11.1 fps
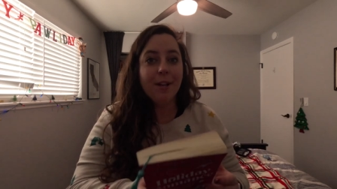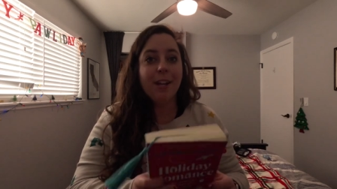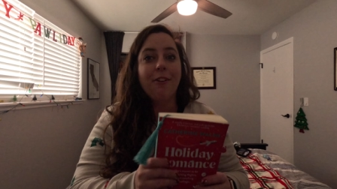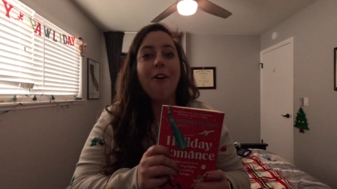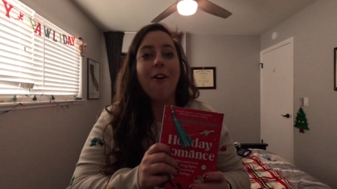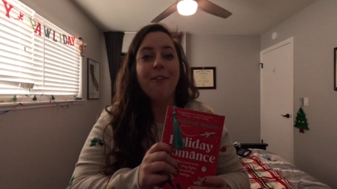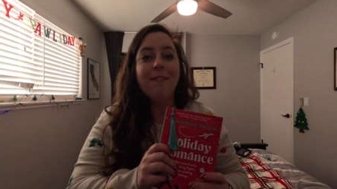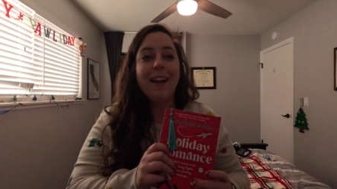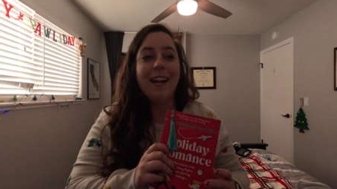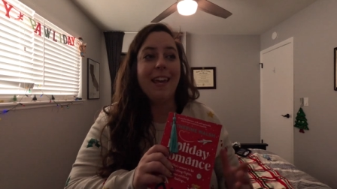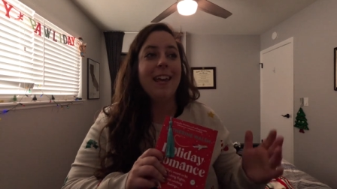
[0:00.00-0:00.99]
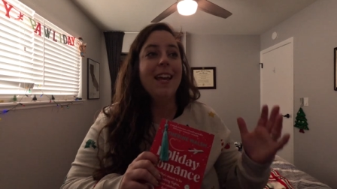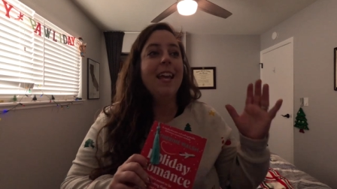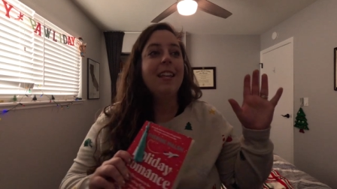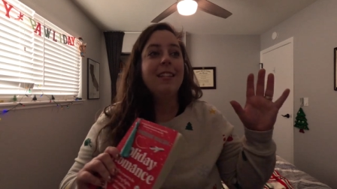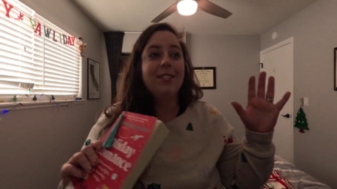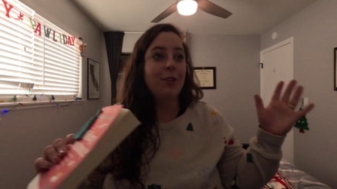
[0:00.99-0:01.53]
book and already,
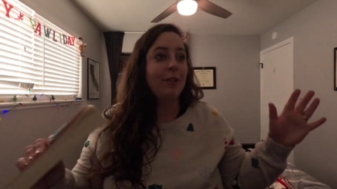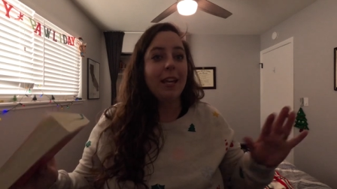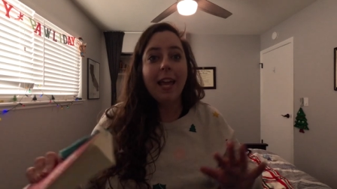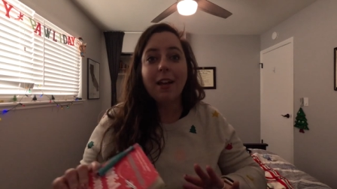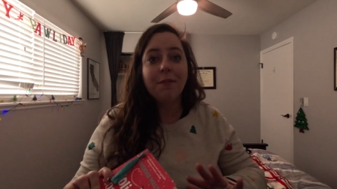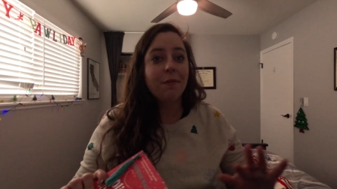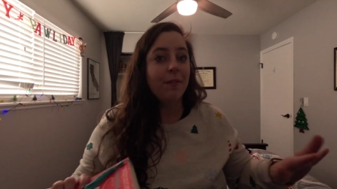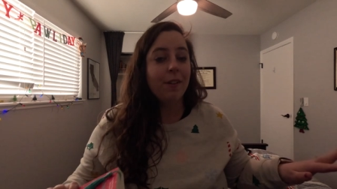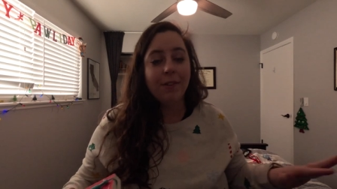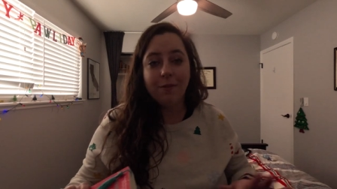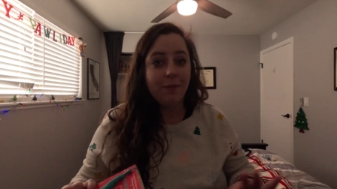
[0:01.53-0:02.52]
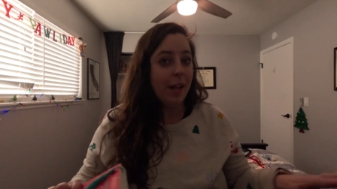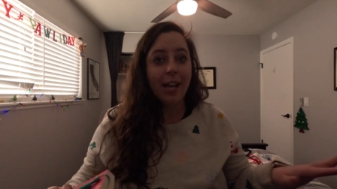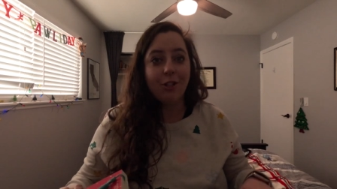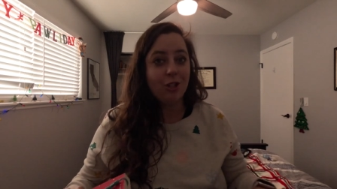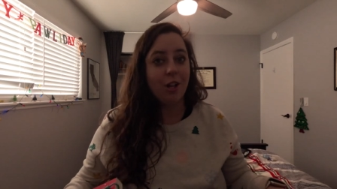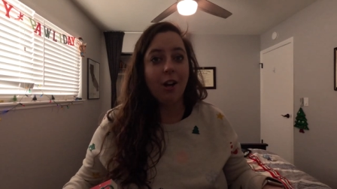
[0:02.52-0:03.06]
so they can't fl- fly
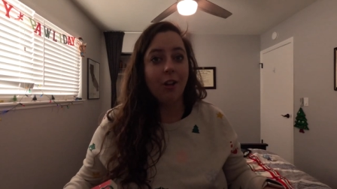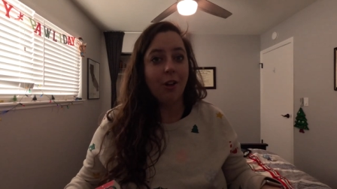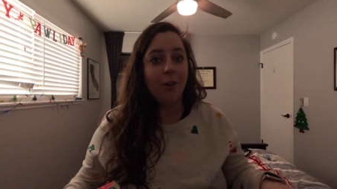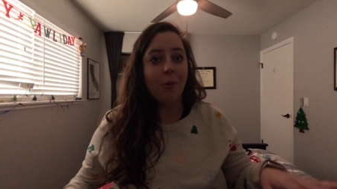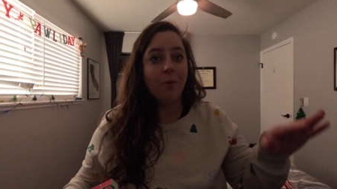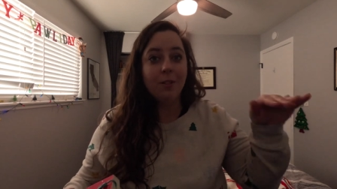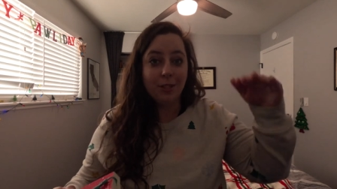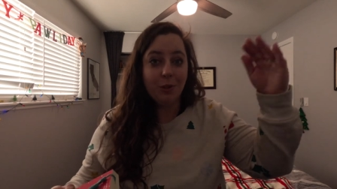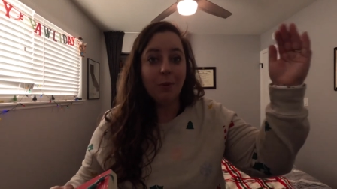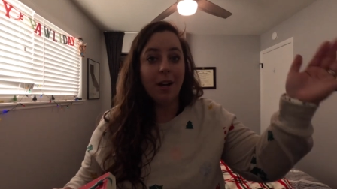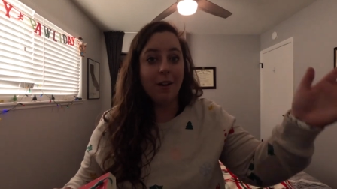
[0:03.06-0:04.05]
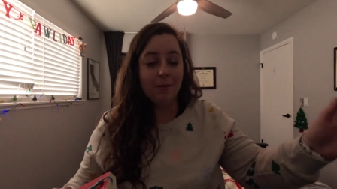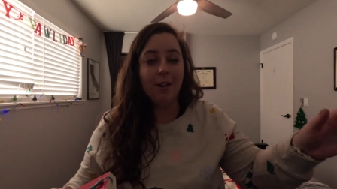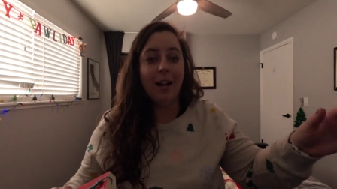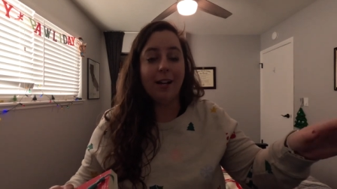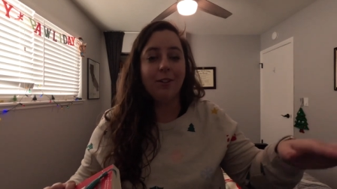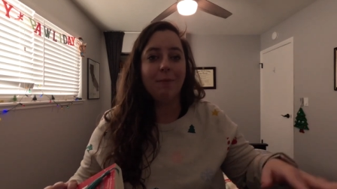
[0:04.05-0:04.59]
out of Chicago to
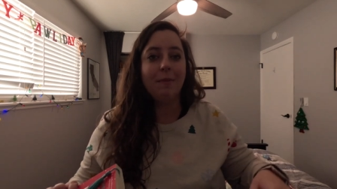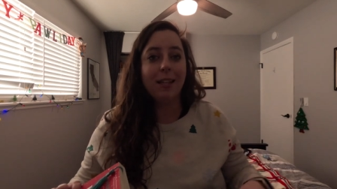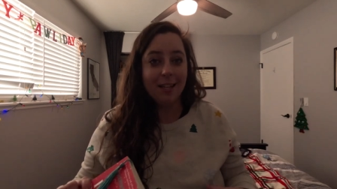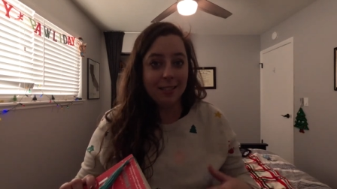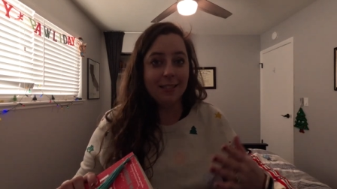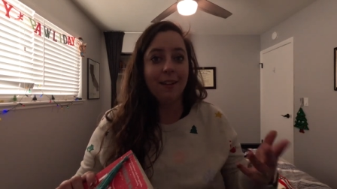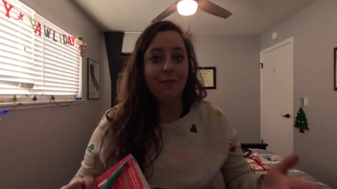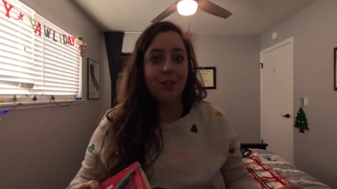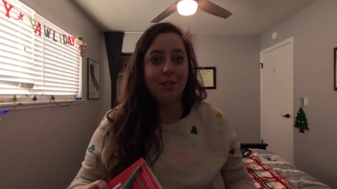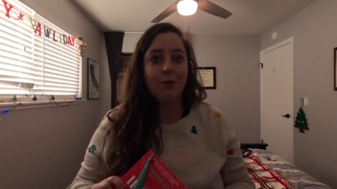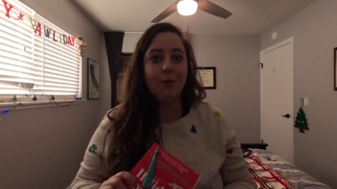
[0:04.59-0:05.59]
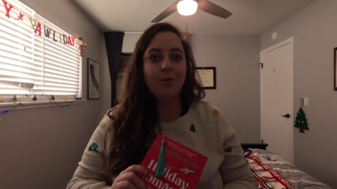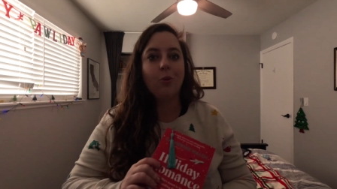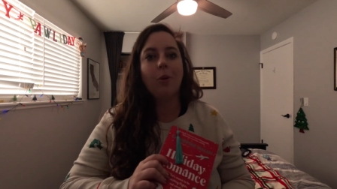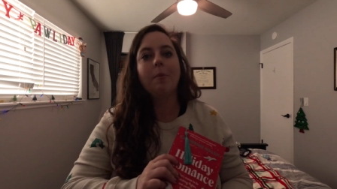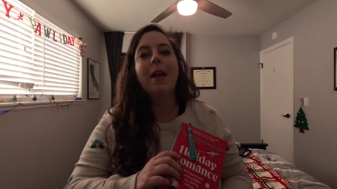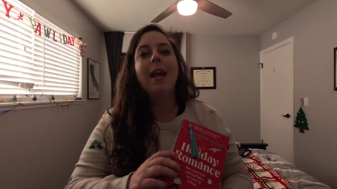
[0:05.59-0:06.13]
Ireland because of the
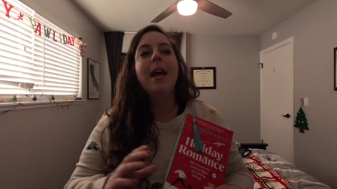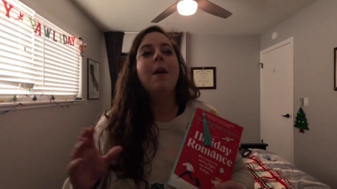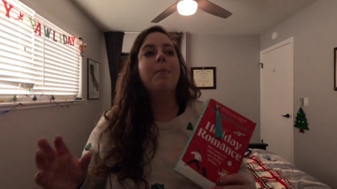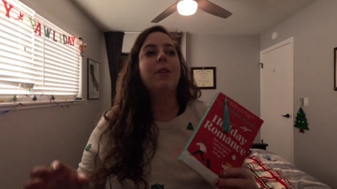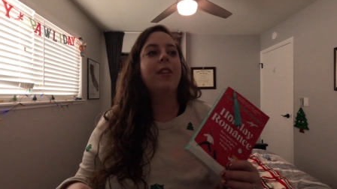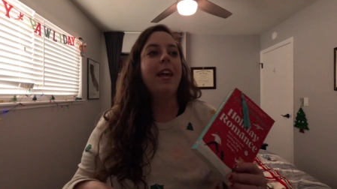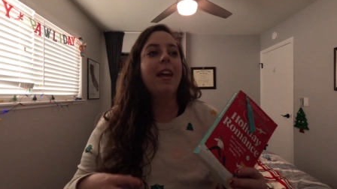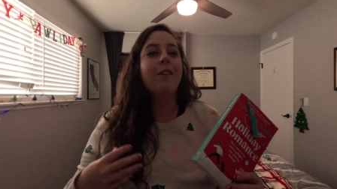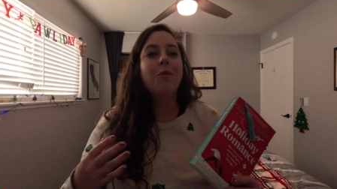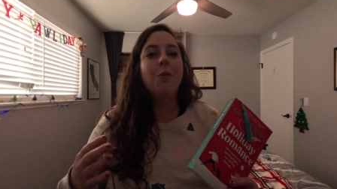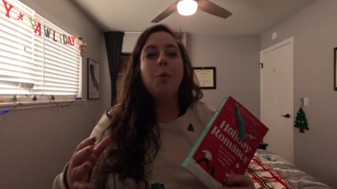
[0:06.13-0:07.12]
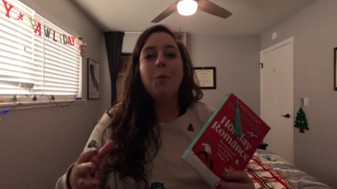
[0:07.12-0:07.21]
snowstorm, but they have